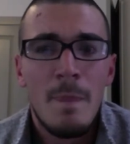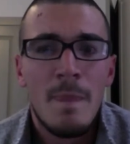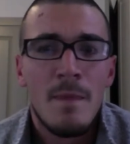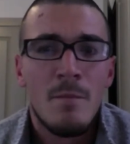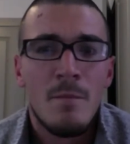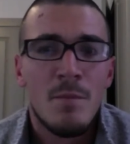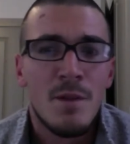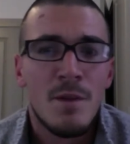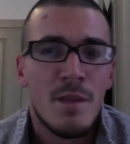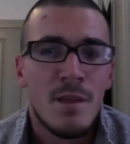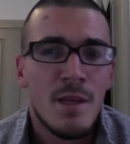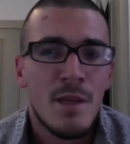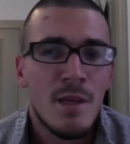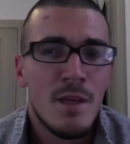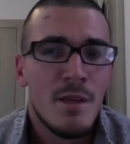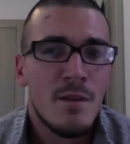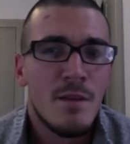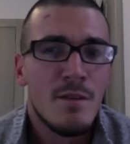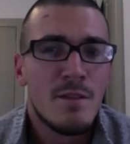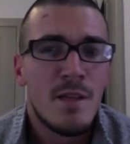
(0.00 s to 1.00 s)
but
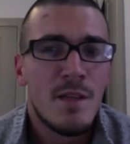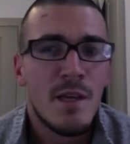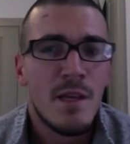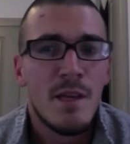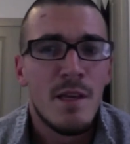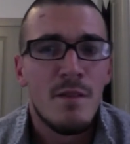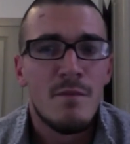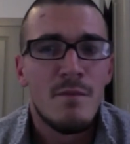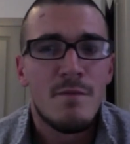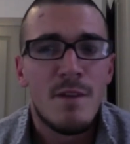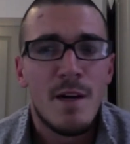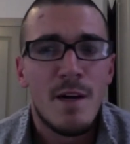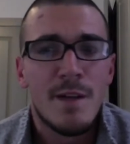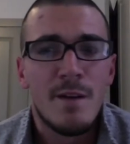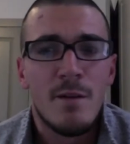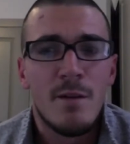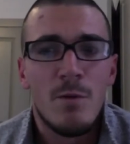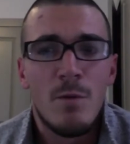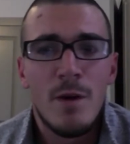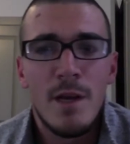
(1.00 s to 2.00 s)
then saying finding a
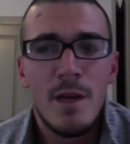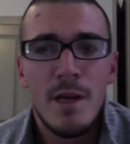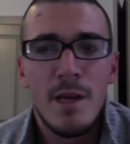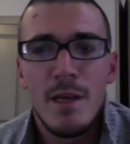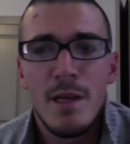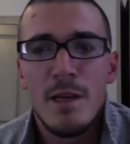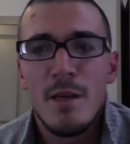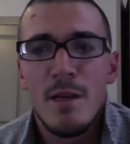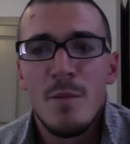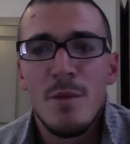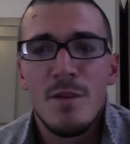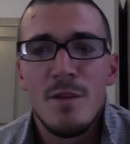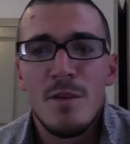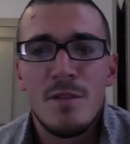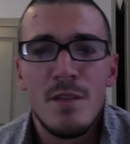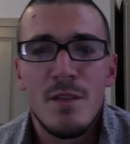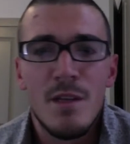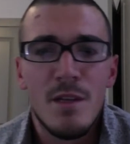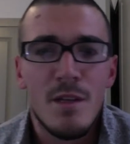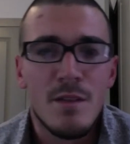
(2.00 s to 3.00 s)
way can be seen
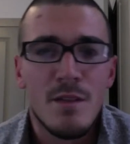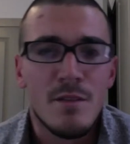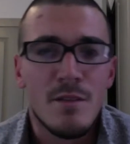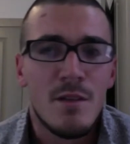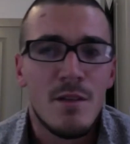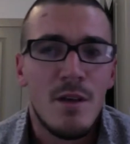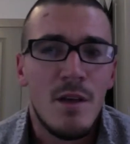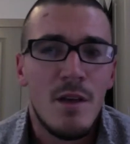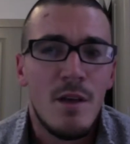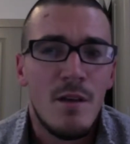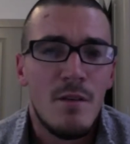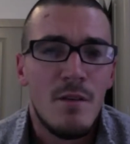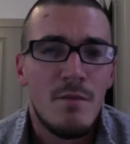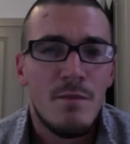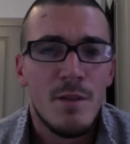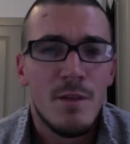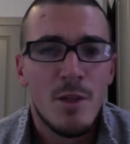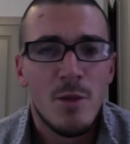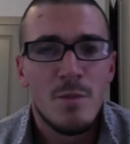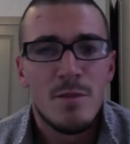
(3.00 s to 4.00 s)
as
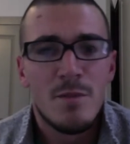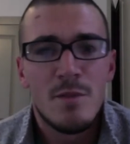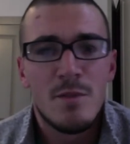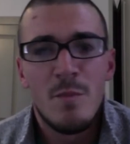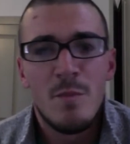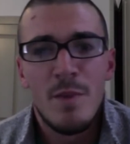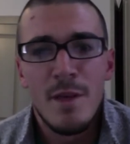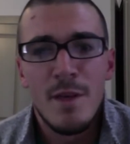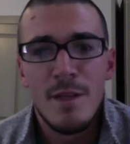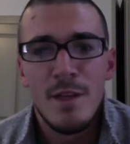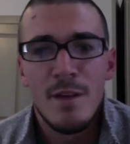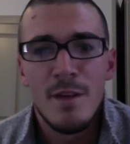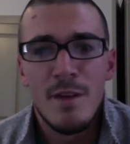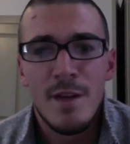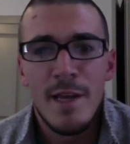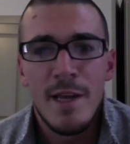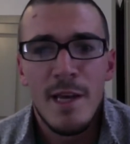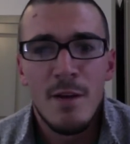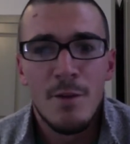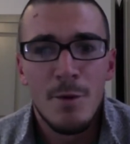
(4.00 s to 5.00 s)
Philip's opinion on how
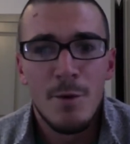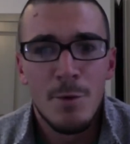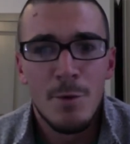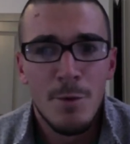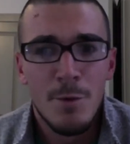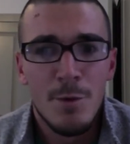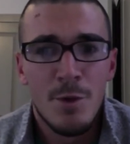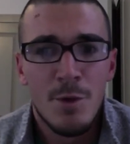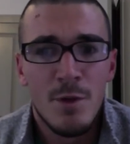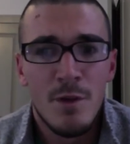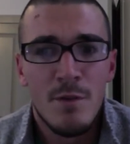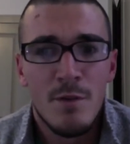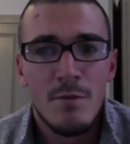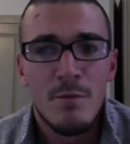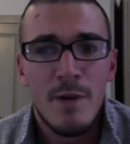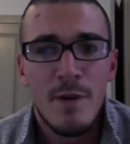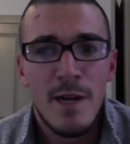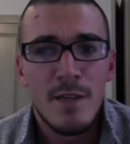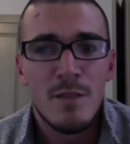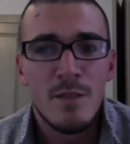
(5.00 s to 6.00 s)
the crew could have
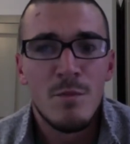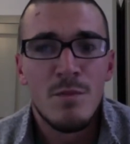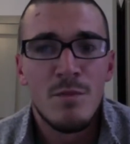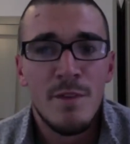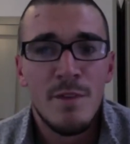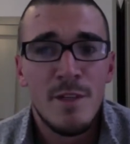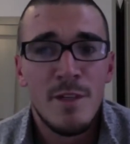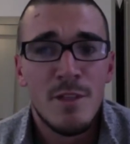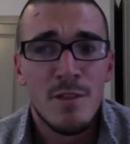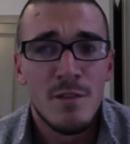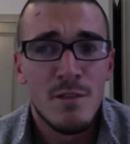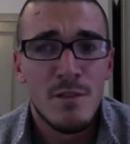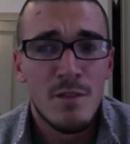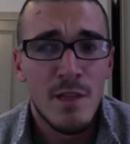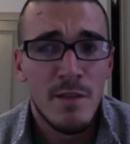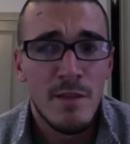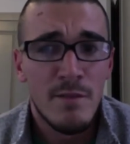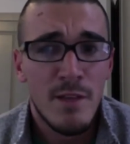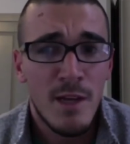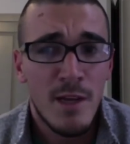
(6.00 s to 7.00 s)
rationed provisions to save
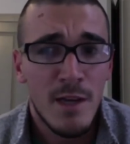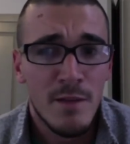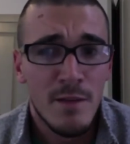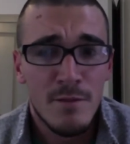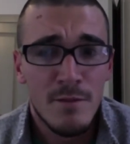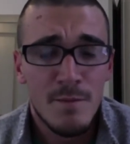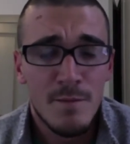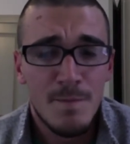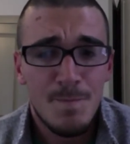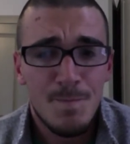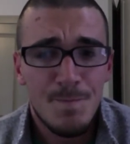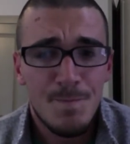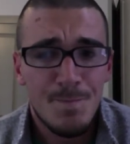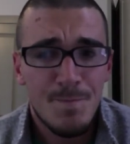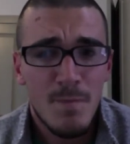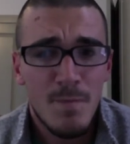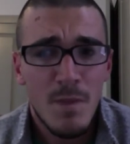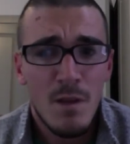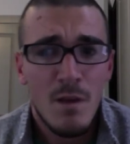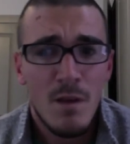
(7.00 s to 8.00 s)
lives.
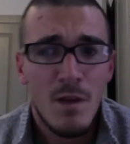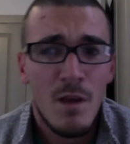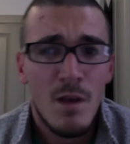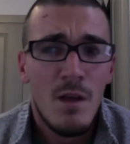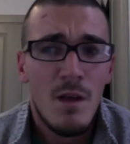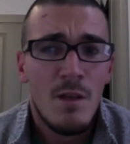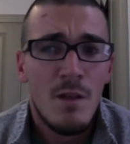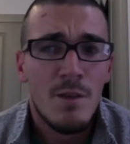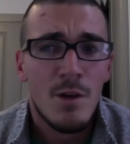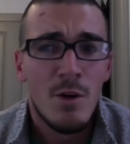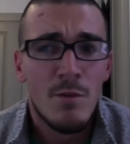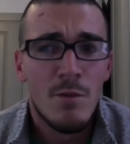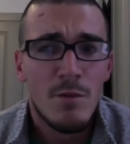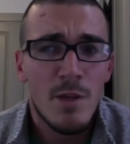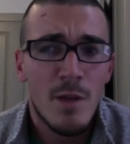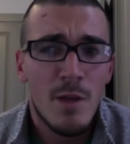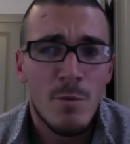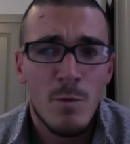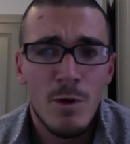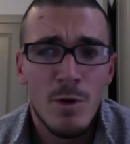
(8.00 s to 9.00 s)
The overlaid
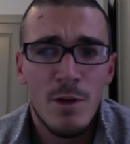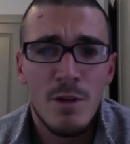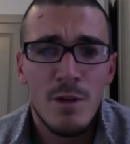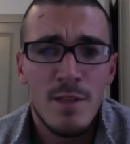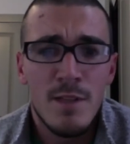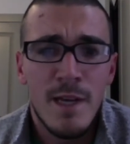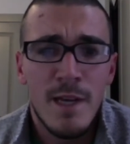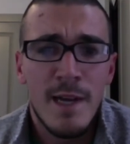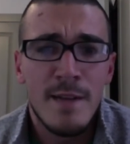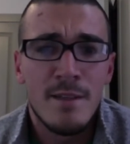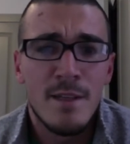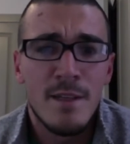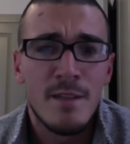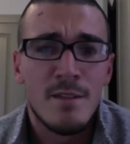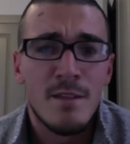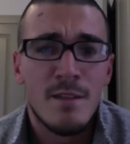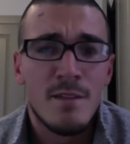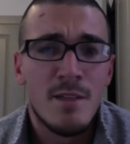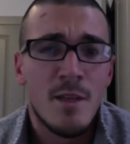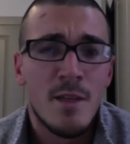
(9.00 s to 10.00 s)
words act as an
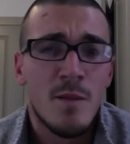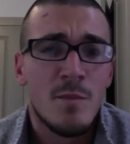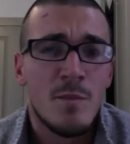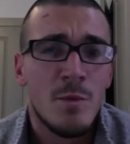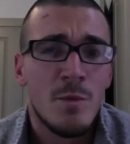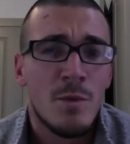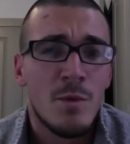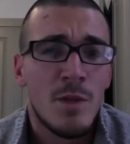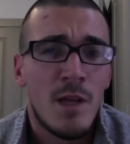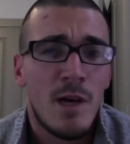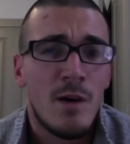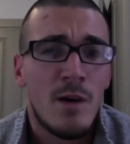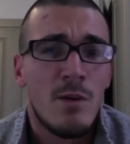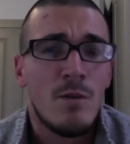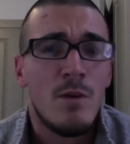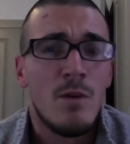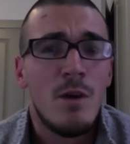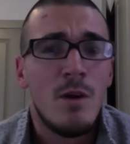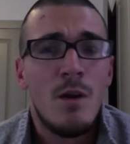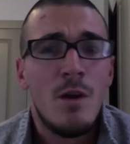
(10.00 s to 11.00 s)
attempt to allow
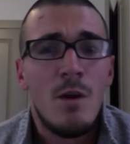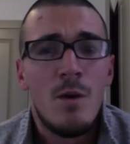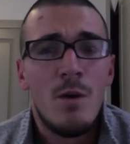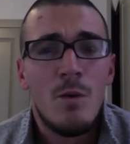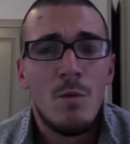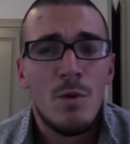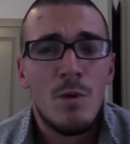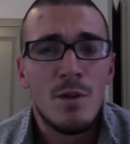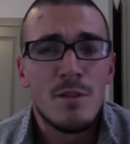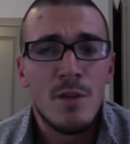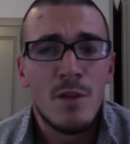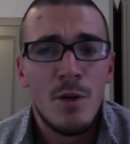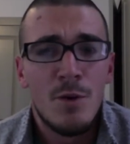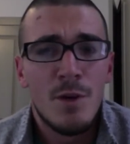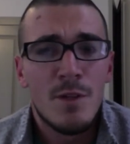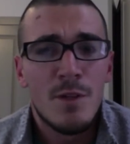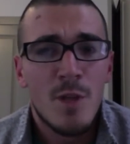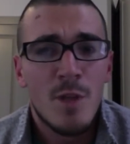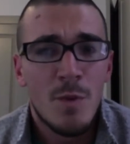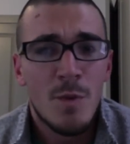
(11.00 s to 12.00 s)
one's own
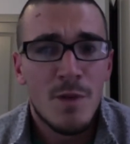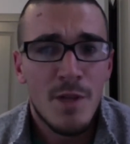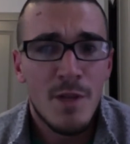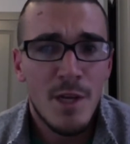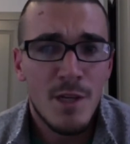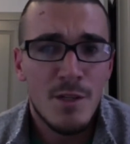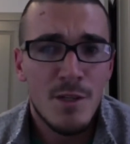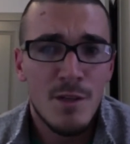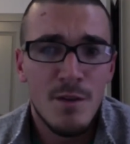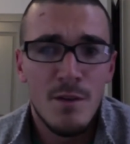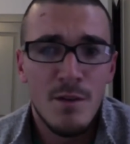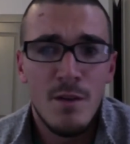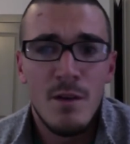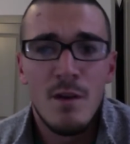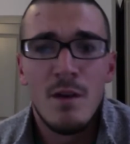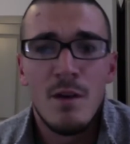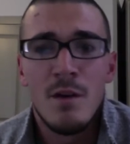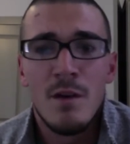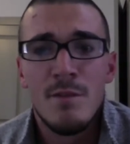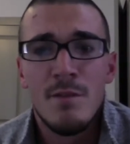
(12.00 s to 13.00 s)
interpretation
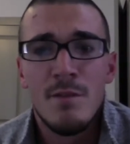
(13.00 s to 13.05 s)
of the